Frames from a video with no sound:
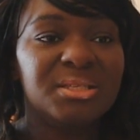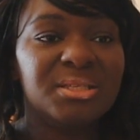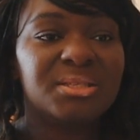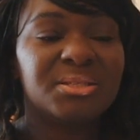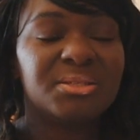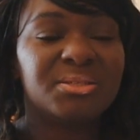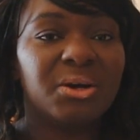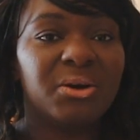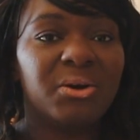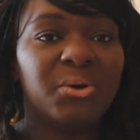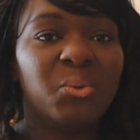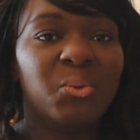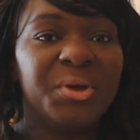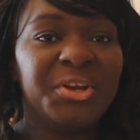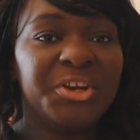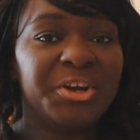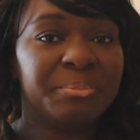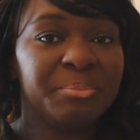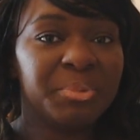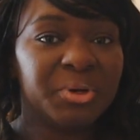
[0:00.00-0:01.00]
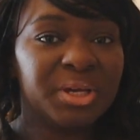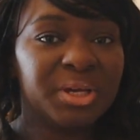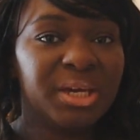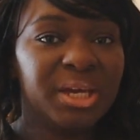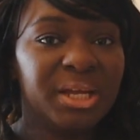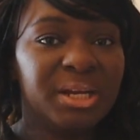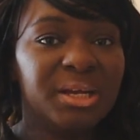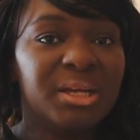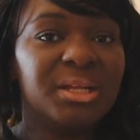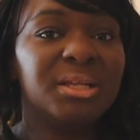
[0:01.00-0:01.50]
So when you're
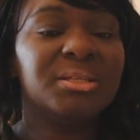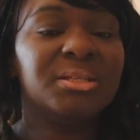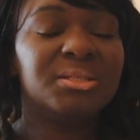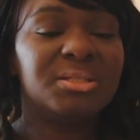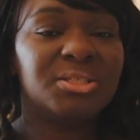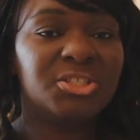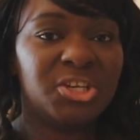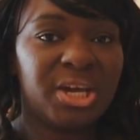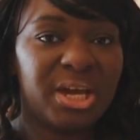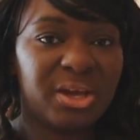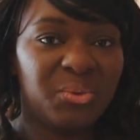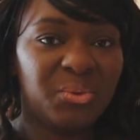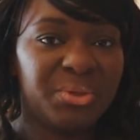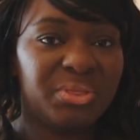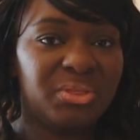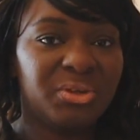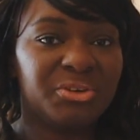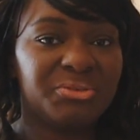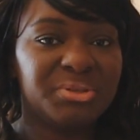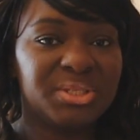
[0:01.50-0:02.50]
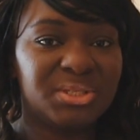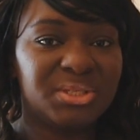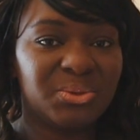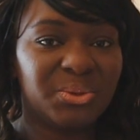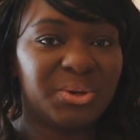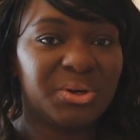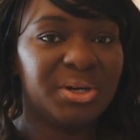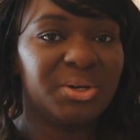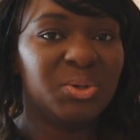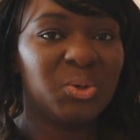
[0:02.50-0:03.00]
booking, check with your
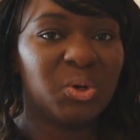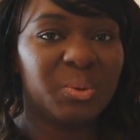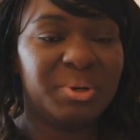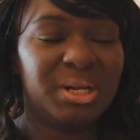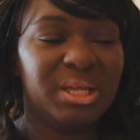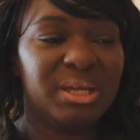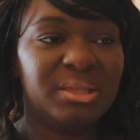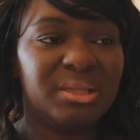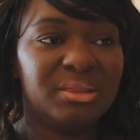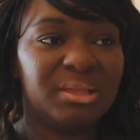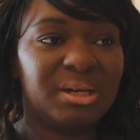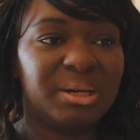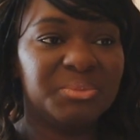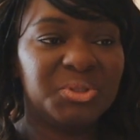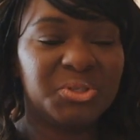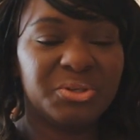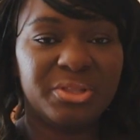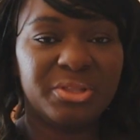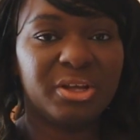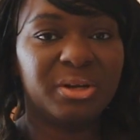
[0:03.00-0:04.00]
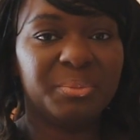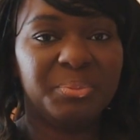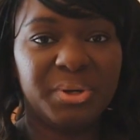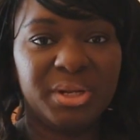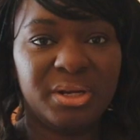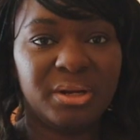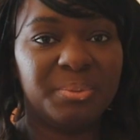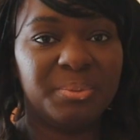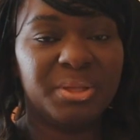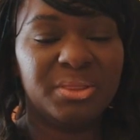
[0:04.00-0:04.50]
resort. Normally, I'm sure they're going to
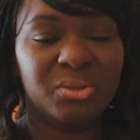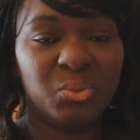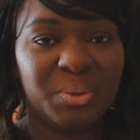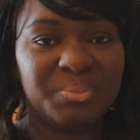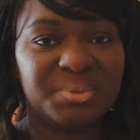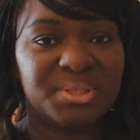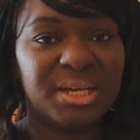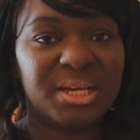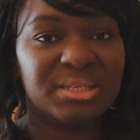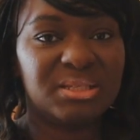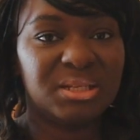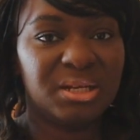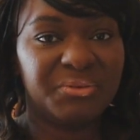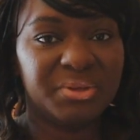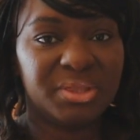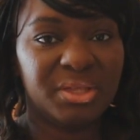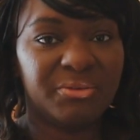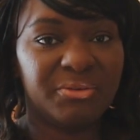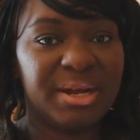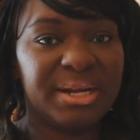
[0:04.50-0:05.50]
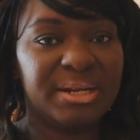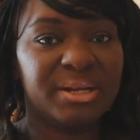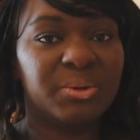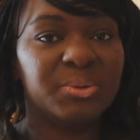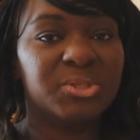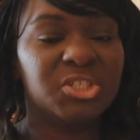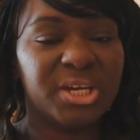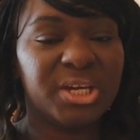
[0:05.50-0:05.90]
put it up on the websites and everything right now.